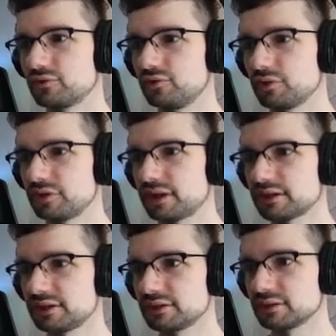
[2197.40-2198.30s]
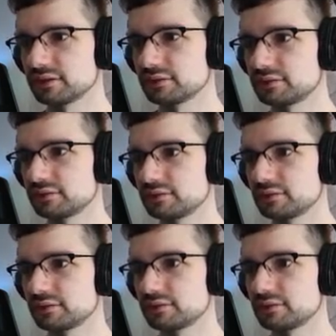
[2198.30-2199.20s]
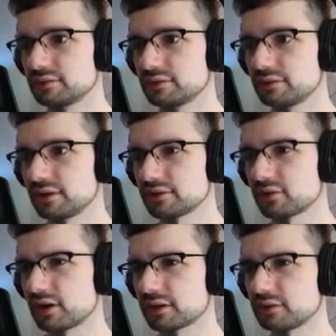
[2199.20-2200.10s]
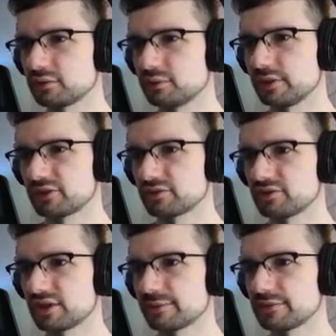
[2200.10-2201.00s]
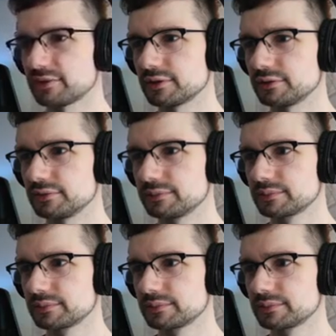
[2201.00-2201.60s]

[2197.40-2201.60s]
Joel and Ellie are, they're not talking a whole bunch this episode.